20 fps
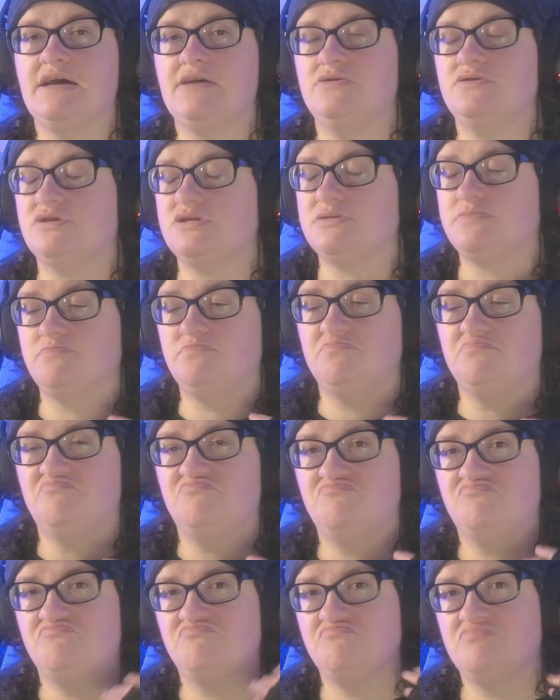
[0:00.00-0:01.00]
You just
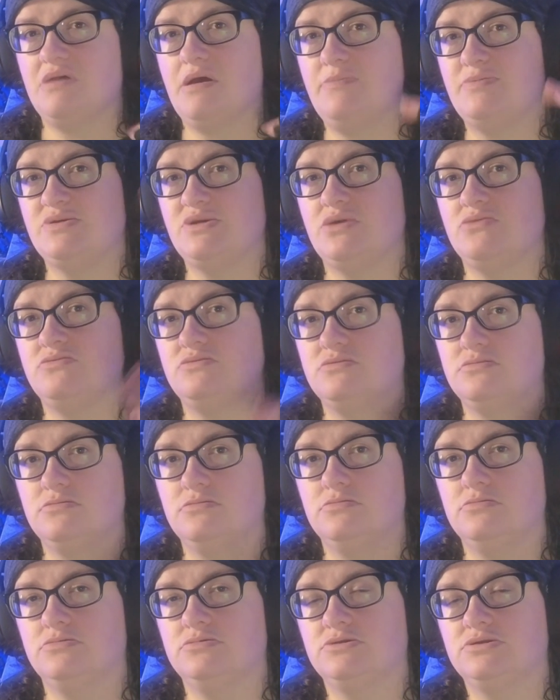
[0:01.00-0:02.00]
episode
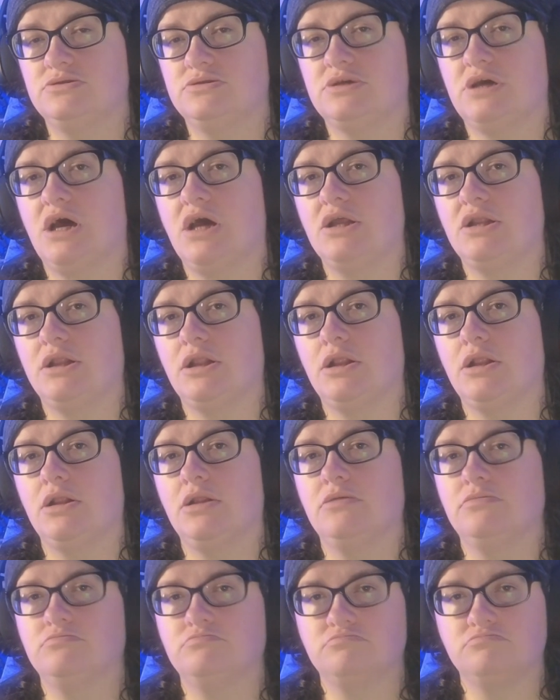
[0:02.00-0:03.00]
title,